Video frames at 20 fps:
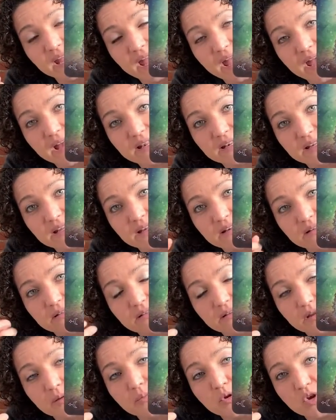and in
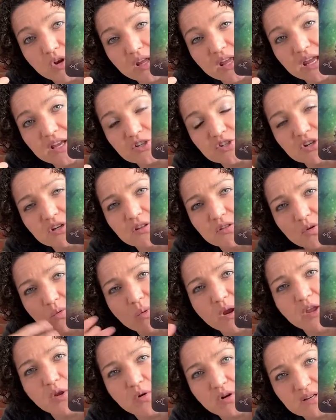communication and the
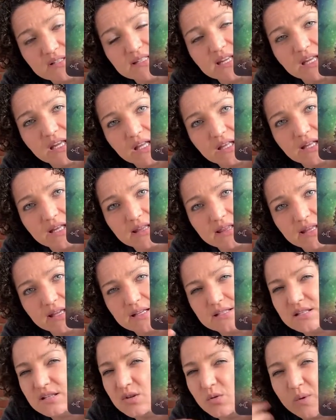way you articulate
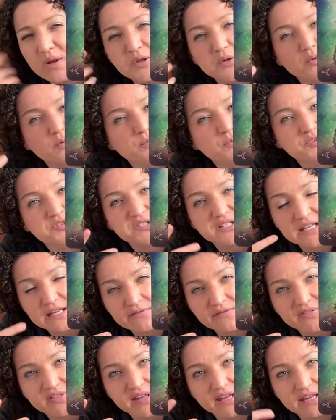things and the way you
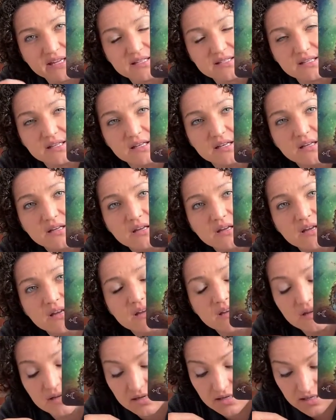perceive things, and
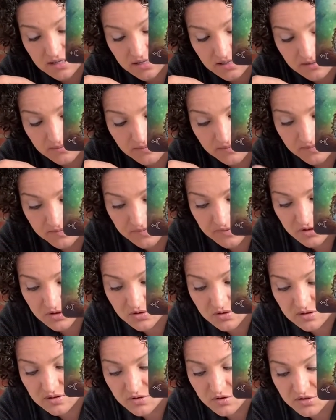
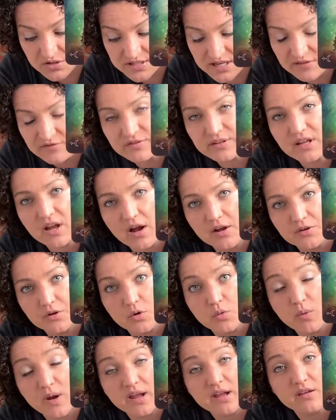you're definitely on your
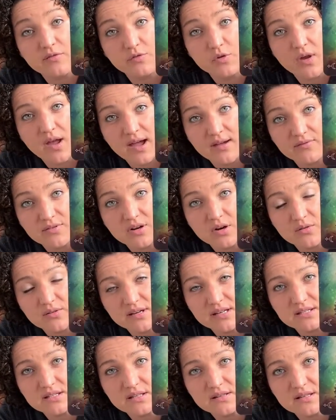way if you haven't
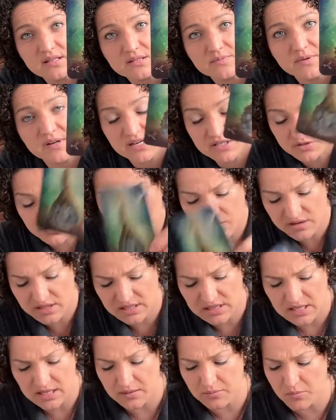already done this. But I do
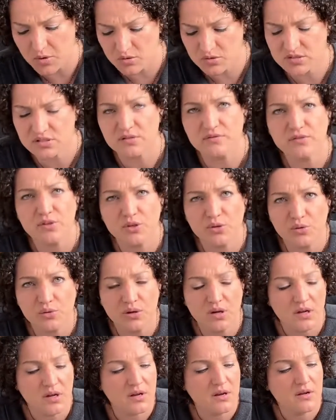think that most of you,
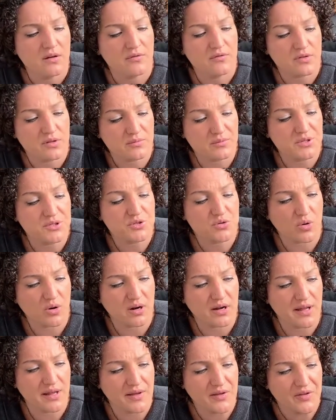for the
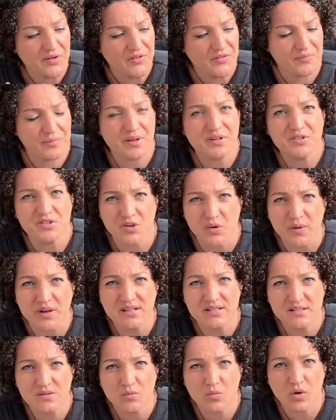majority, you've been doing
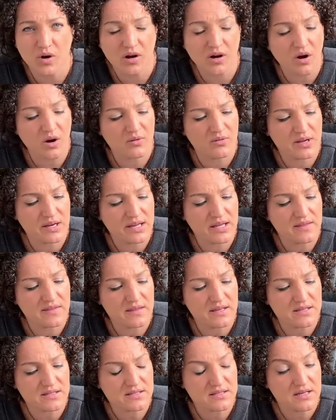some work already in
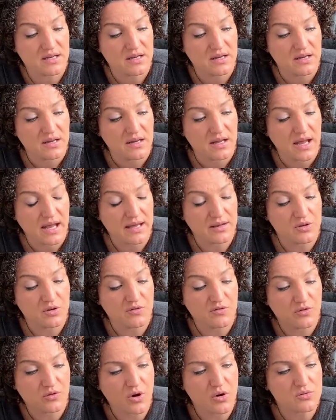this, and
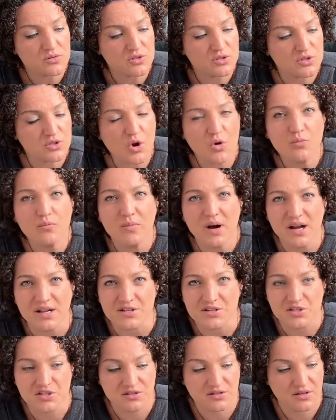you've grown so
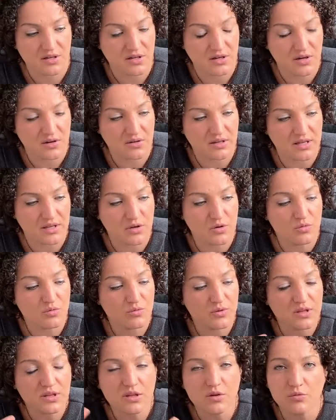much, you know, like you
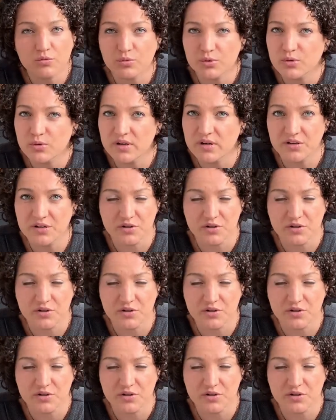really rooted